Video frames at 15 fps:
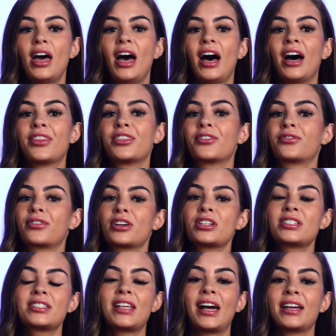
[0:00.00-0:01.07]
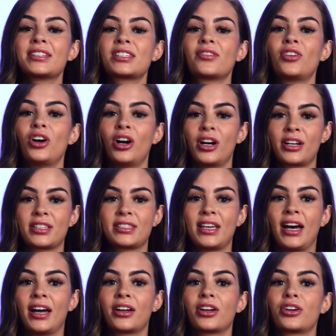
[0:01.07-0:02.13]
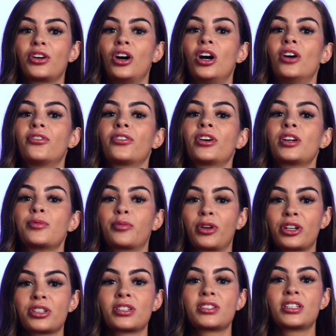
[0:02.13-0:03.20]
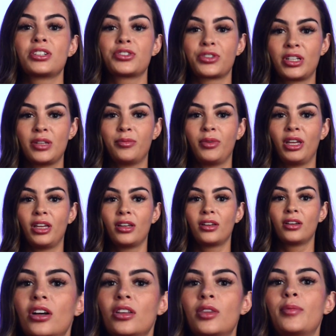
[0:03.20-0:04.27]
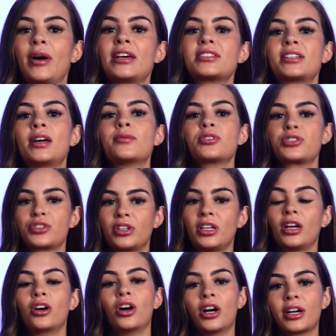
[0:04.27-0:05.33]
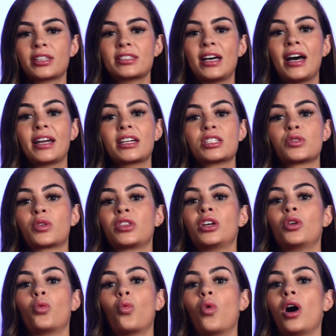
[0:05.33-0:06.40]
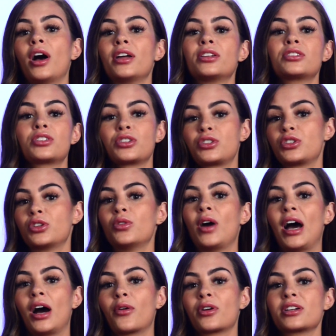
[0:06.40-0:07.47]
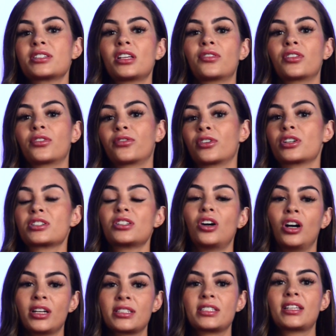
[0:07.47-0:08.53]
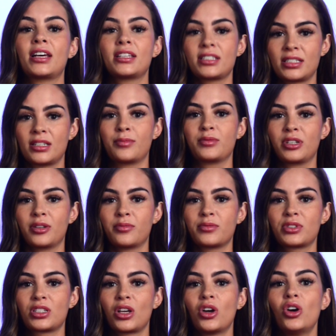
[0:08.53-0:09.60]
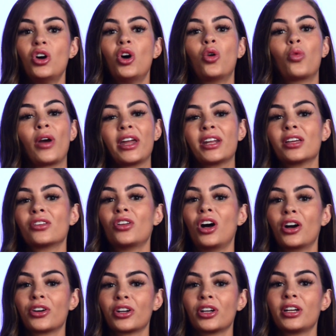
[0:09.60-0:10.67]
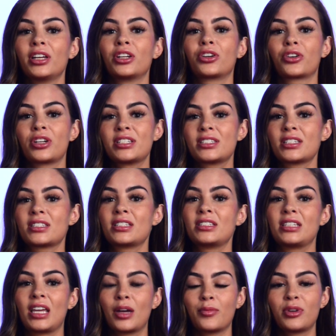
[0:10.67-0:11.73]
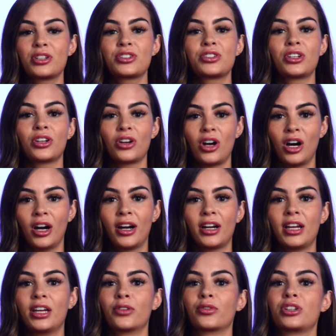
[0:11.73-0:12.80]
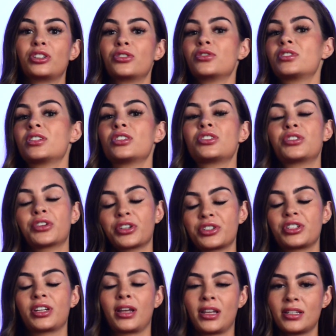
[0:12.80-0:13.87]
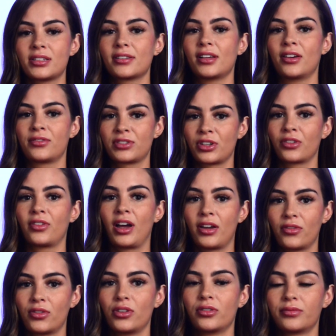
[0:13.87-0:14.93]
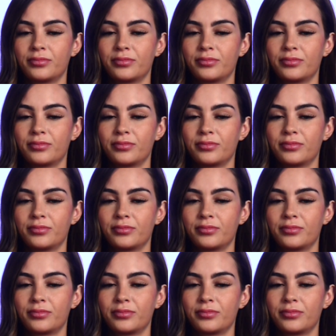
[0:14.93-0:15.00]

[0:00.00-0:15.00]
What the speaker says: At the first signs of a heart attack, call for emergency treatment. The best time to treat a heart attack is within 1 to 2 hours of the first onset symptoms. Waiting longer increases the damage to your heart and reduces your chance of survival.